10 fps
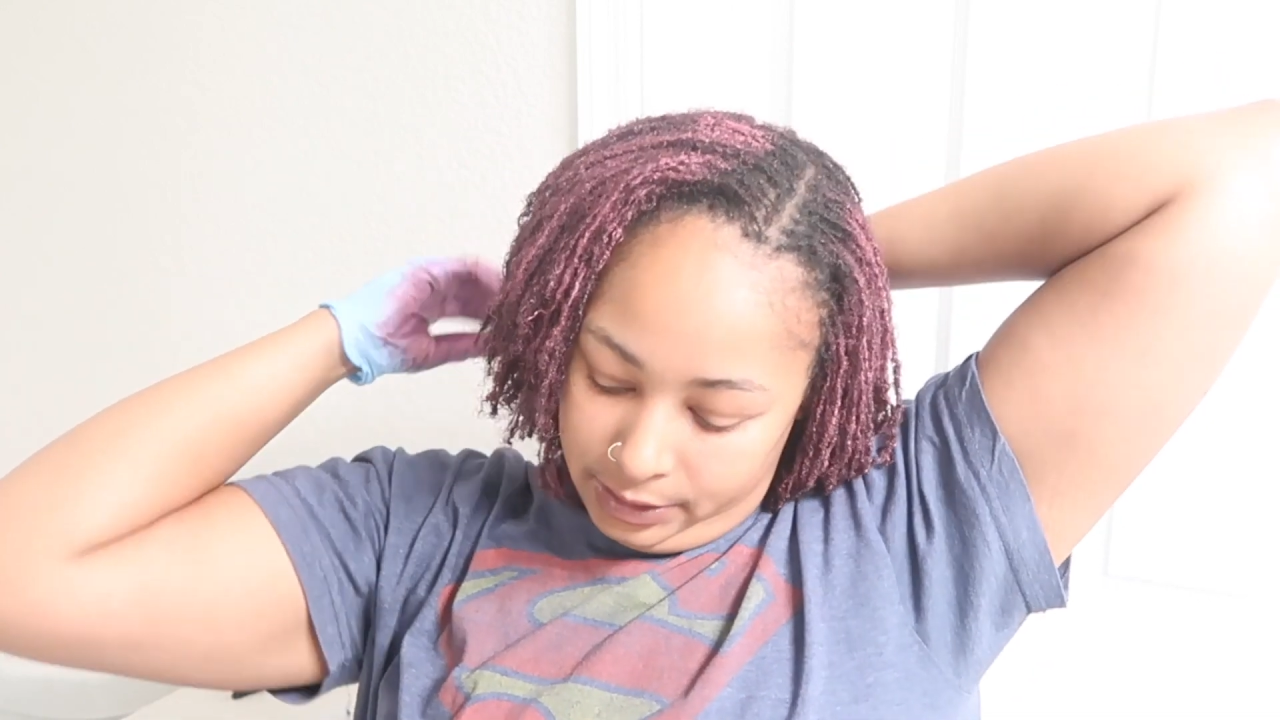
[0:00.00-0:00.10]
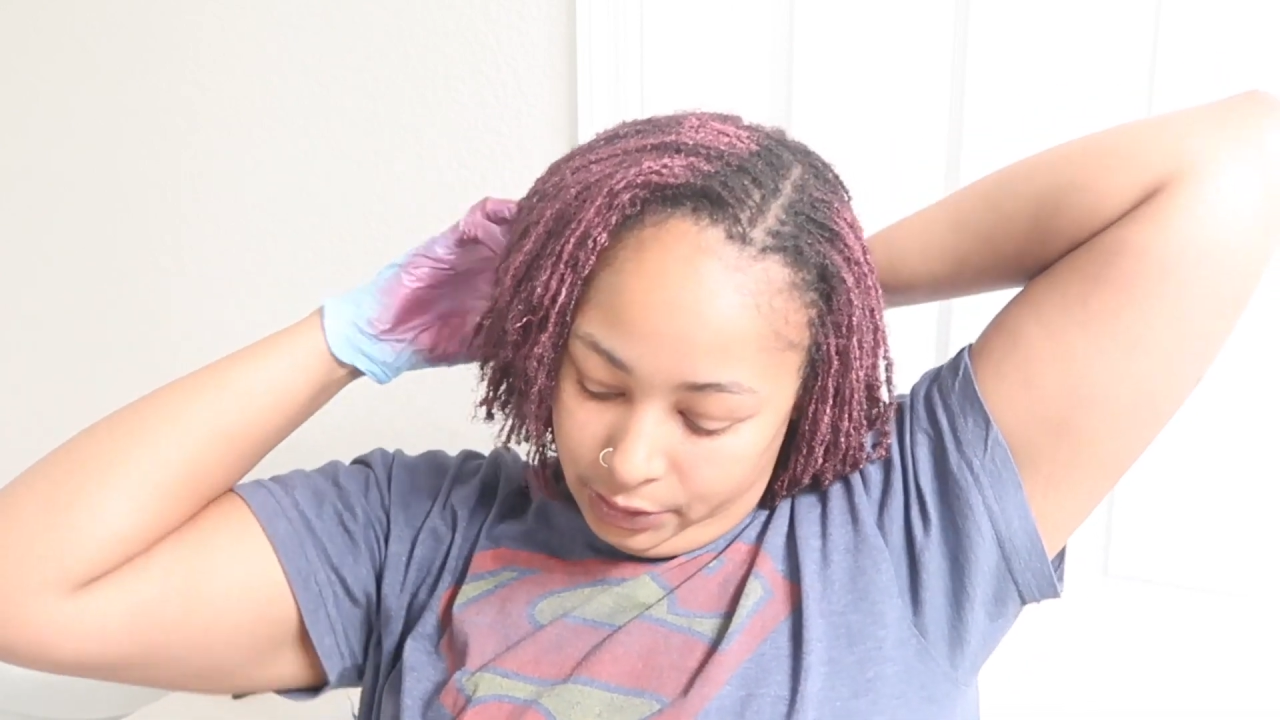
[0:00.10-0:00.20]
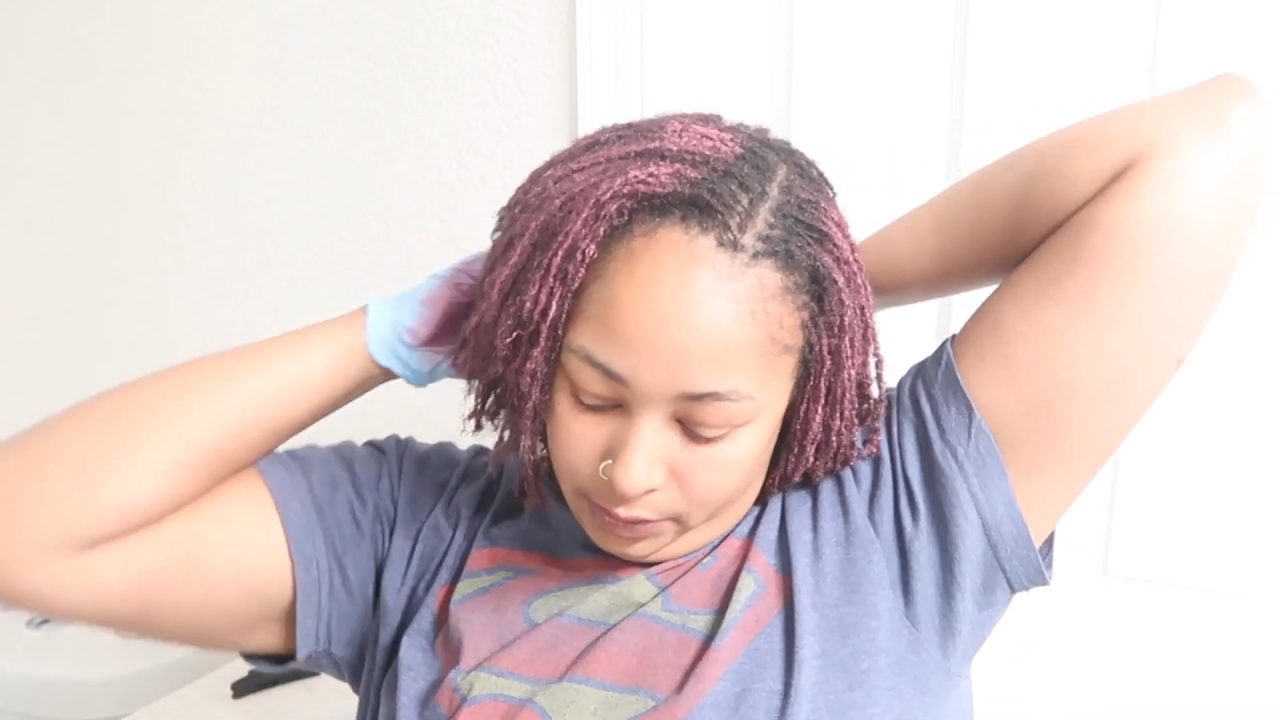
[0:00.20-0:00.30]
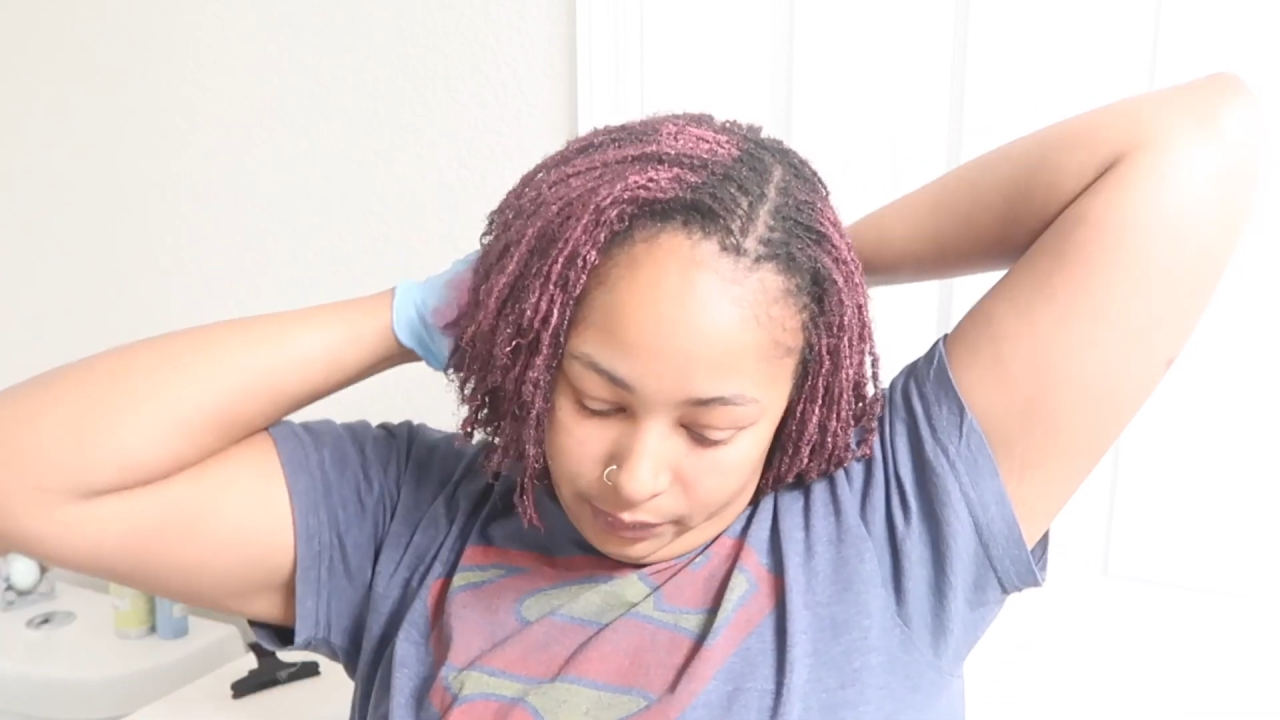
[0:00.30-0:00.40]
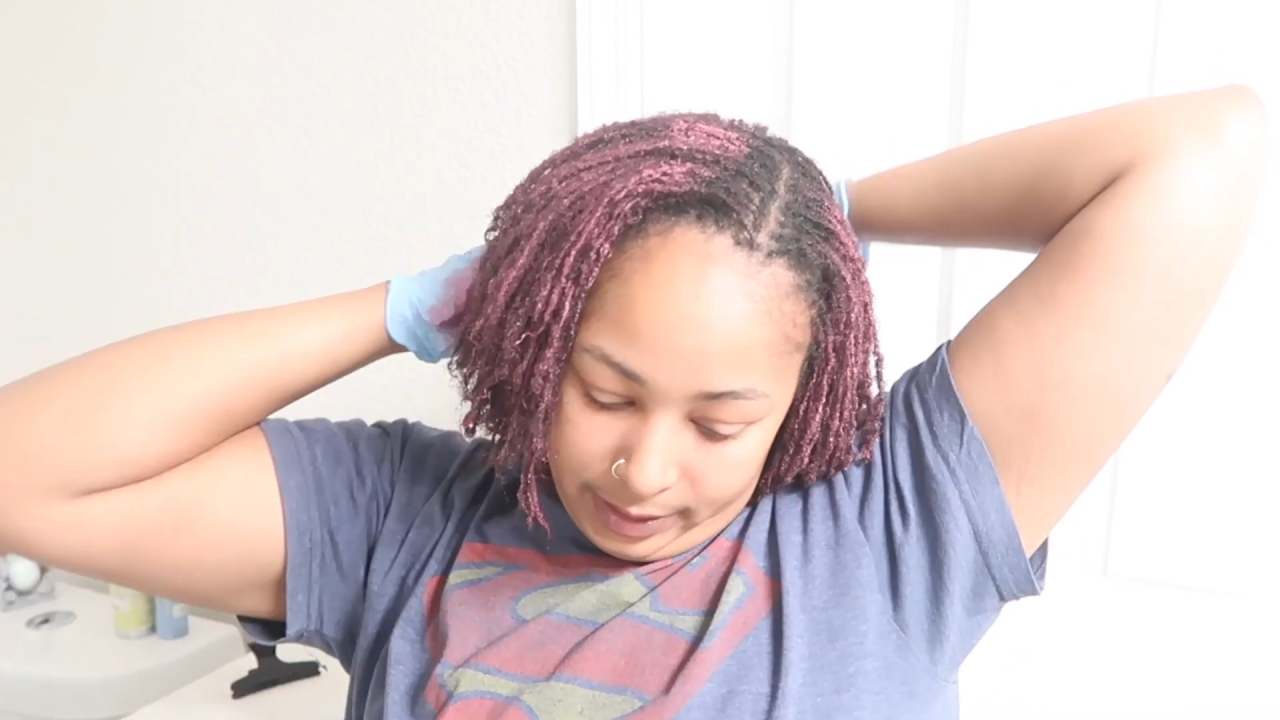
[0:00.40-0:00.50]

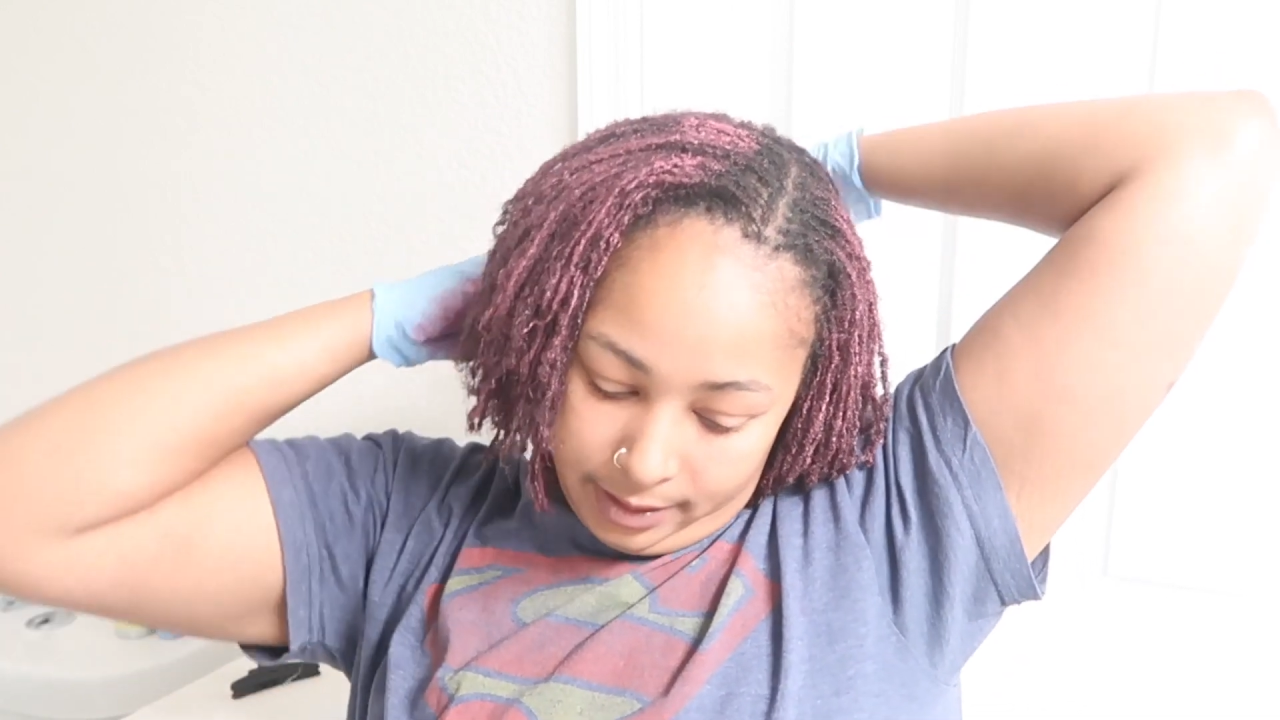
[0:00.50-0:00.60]
sure we